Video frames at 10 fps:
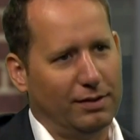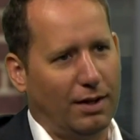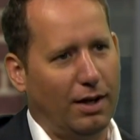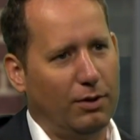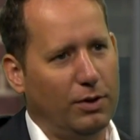
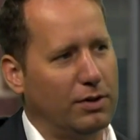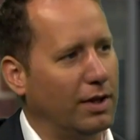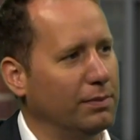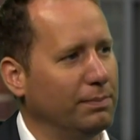I agree to that.